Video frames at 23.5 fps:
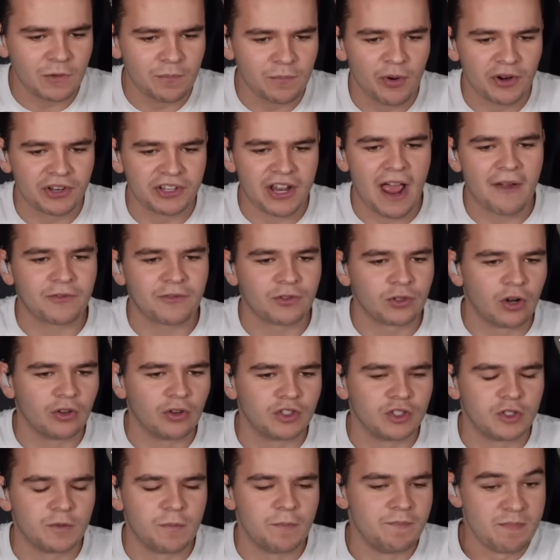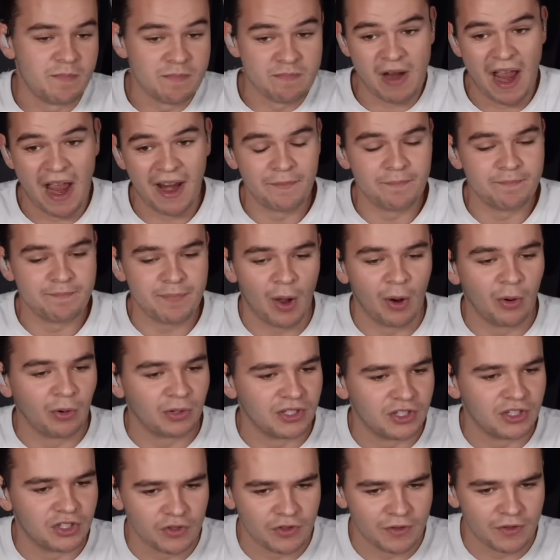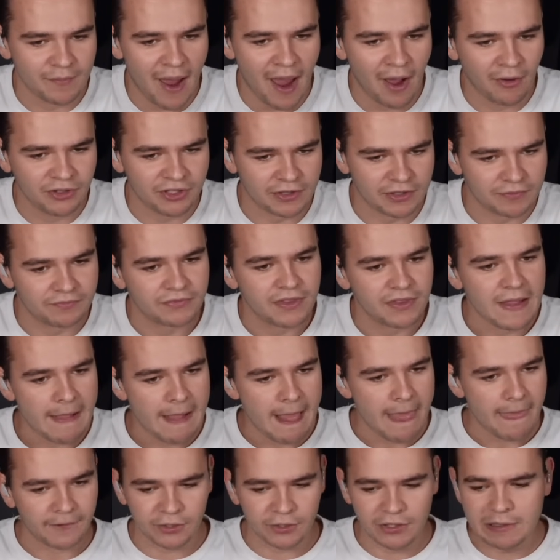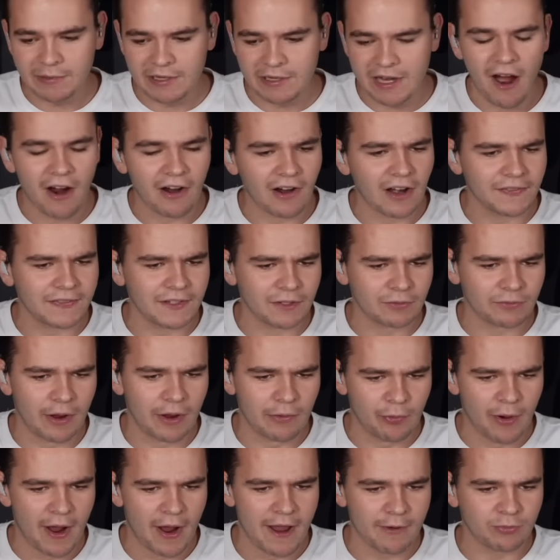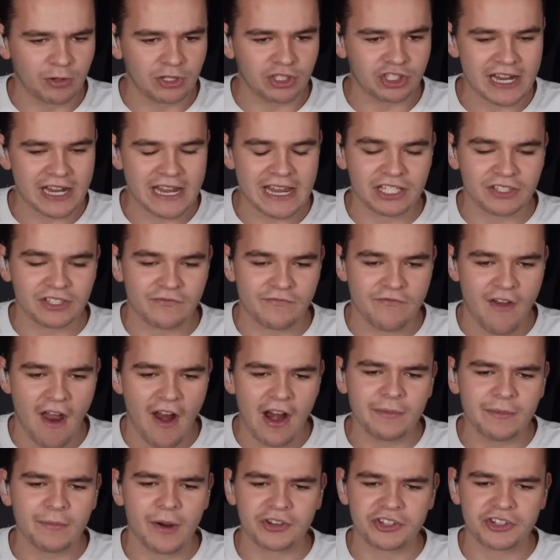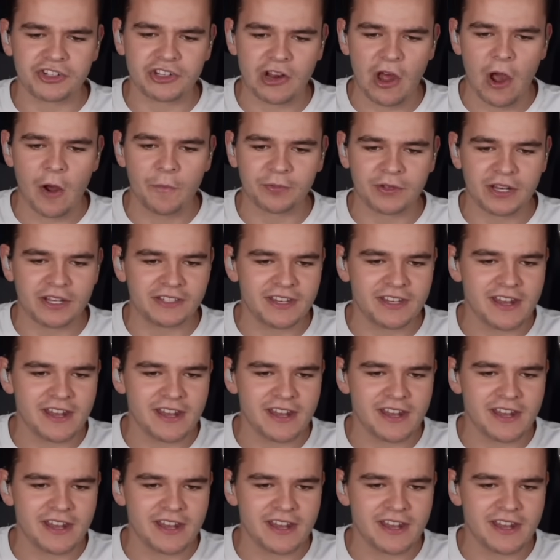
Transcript: This airport is, after all, kind of built into the mountain. So here we are at the runway, which is very much sloped